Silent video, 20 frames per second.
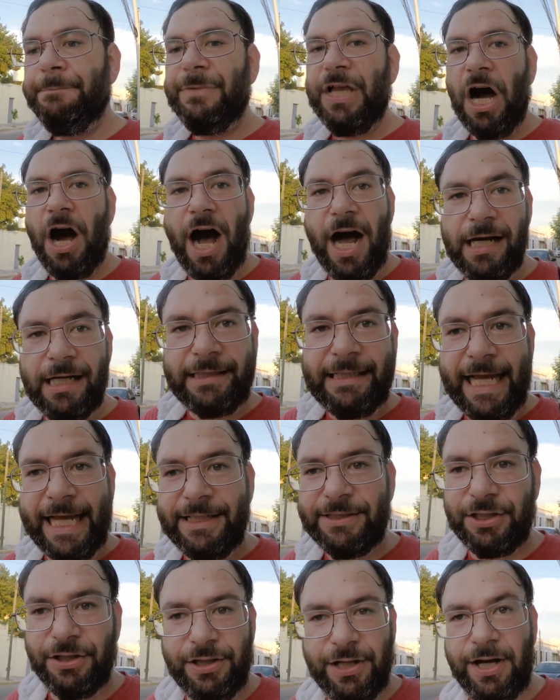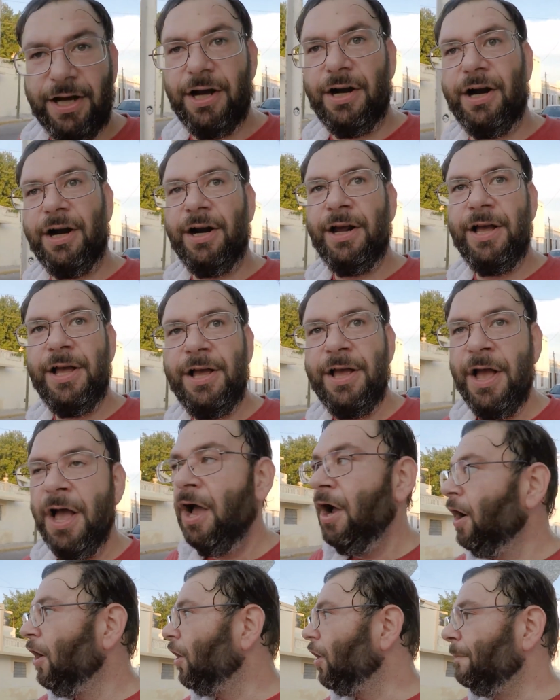the holidays or the,
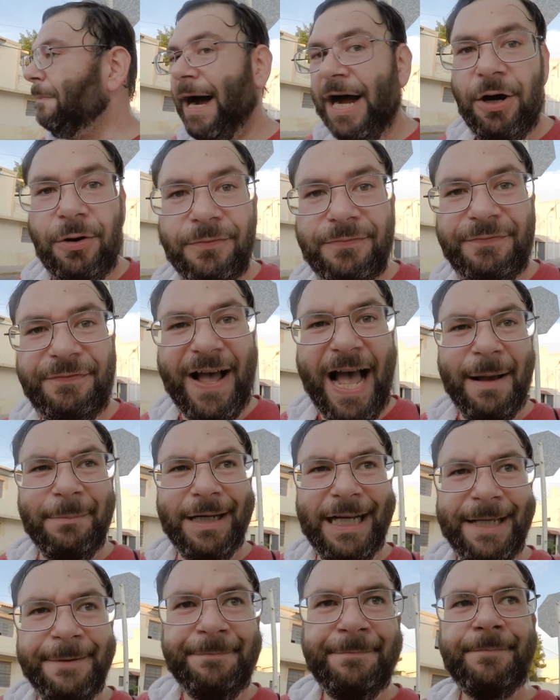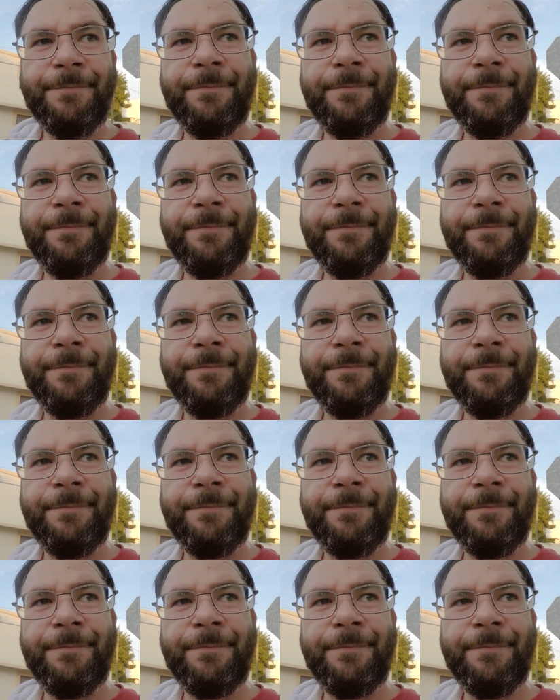or my own family?